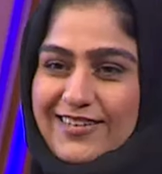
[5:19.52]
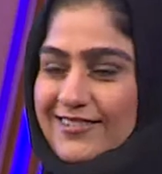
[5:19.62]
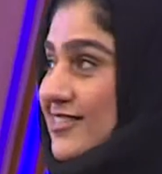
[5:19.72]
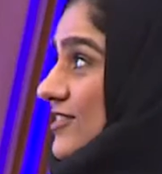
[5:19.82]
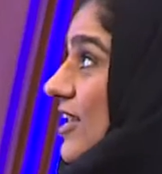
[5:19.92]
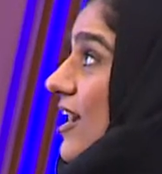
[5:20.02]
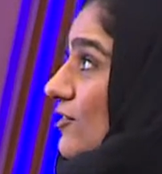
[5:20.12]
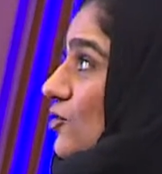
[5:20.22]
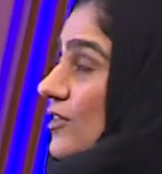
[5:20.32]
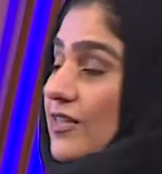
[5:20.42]
you attend. It's
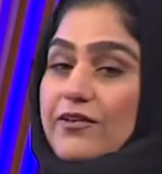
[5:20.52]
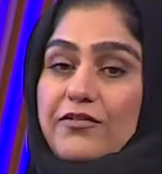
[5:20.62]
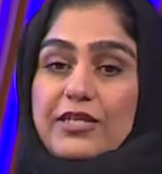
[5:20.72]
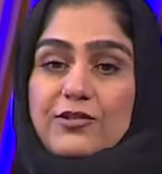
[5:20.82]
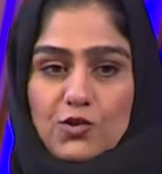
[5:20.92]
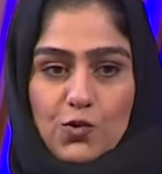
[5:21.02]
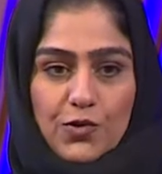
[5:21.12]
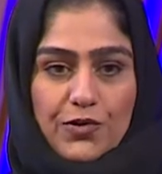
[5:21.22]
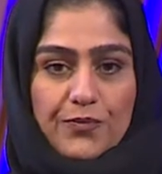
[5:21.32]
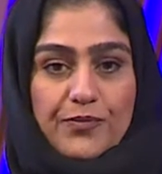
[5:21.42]
actually the real
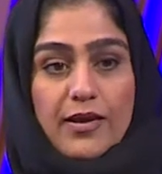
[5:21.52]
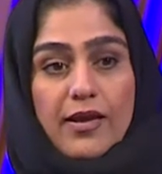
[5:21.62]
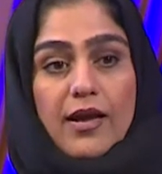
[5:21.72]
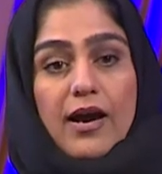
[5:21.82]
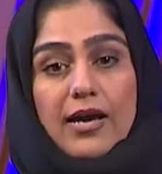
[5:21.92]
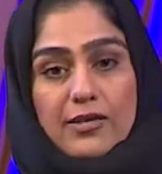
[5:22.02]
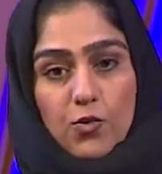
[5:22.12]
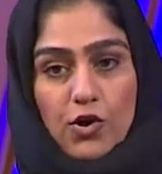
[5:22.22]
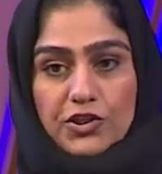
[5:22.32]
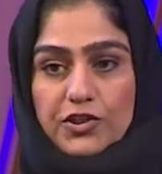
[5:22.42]
school.
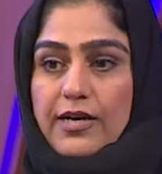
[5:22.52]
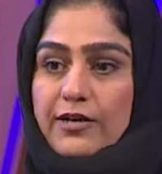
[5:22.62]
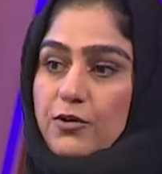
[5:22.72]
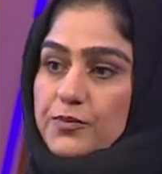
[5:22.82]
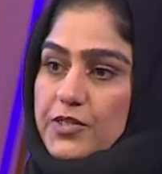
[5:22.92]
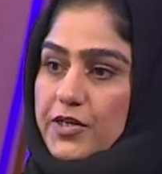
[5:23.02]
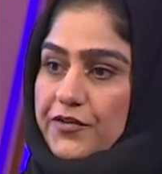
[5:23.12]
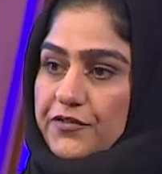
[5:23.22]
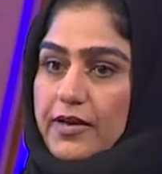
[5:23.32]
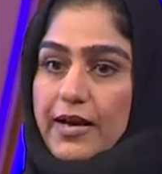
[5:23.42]
I watched, I
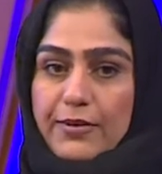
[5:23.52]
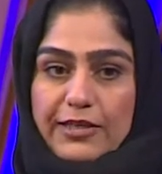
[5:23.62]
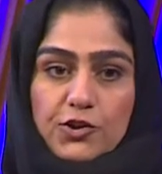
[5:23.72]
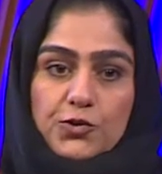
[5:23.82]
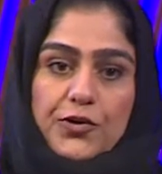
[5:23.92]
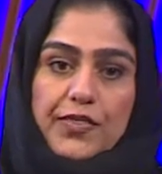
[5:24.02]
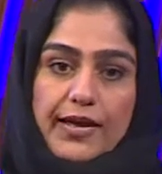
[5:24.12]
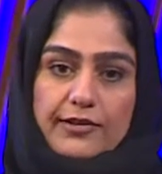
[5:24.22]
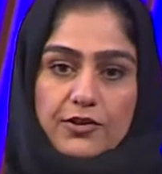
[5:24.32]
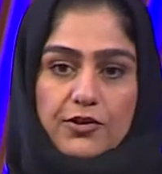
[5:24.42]
observed, I made
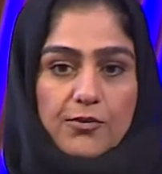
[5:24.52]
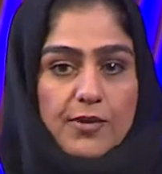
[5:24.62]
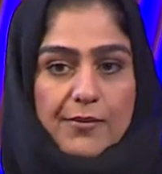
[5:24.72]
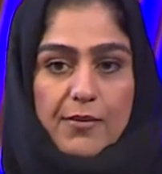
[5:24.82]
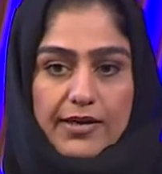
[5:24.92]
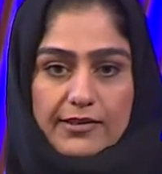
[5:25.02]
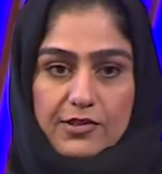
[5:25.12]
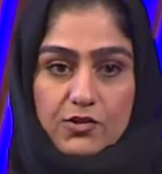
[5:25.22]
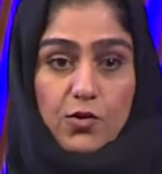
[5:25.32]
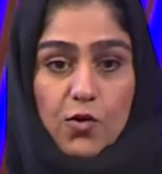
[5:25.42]
sure that, my
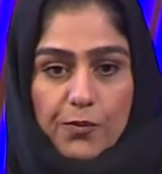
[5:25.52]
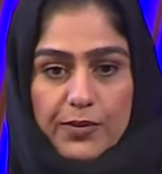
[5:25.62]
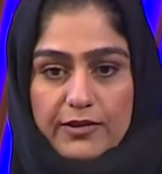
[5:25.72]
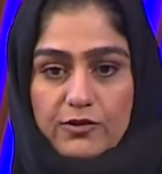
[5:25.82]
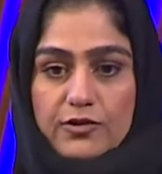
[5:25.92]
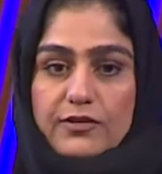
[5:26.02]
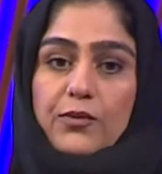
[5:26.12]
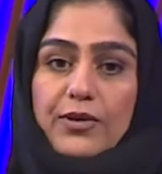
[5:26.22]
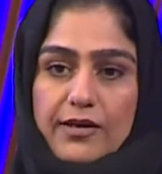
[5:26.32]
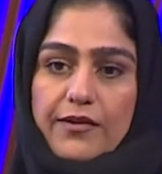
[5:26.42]
mind is so open to
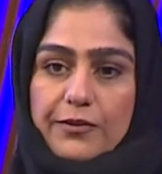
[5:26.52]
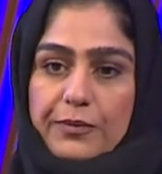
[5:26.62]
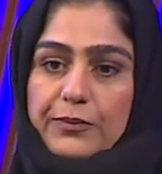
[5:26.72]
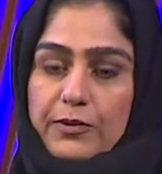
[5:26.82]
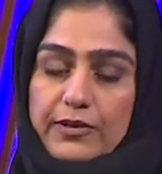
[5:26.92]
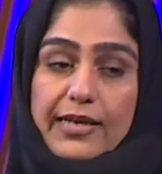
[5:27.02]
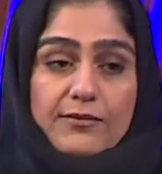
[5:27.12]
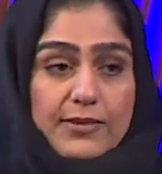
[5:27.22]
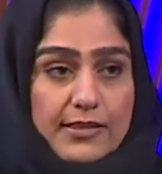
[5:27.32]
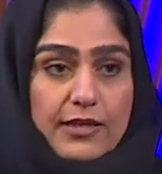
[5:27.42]
see what other people do.
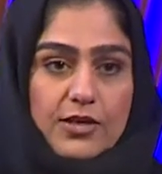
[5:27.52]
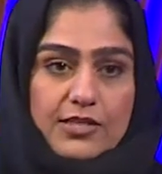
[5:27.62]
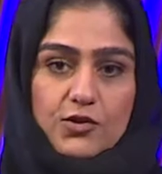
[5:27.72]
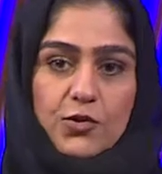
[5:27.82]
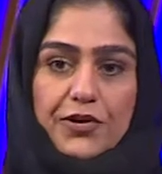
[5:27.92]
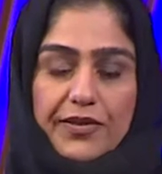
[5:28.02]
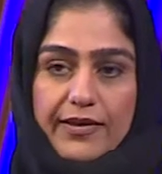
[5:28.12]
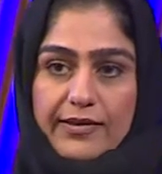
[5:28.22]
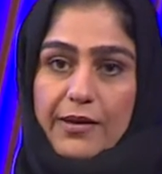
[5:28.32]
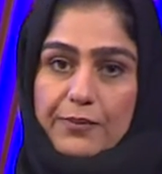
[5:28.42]
Let me tell you a
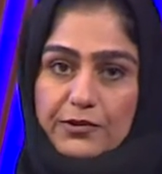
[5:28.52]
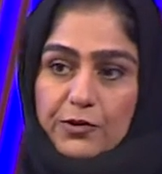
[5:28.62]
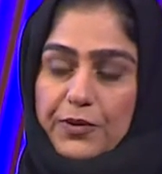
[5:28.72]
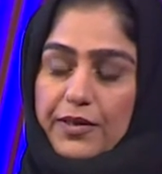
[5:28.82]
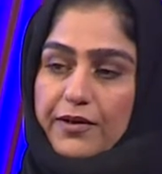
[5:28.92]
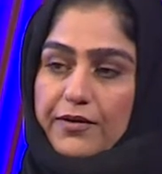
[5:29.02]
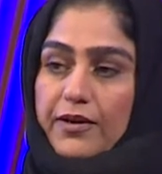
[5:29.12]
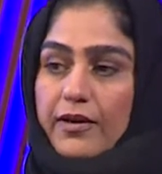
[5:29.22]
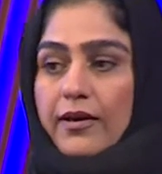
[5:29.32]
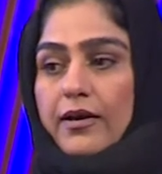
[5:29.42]
story that happened to me
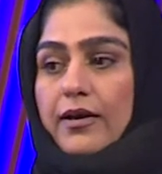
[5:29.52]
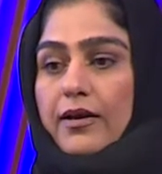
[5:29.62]
here.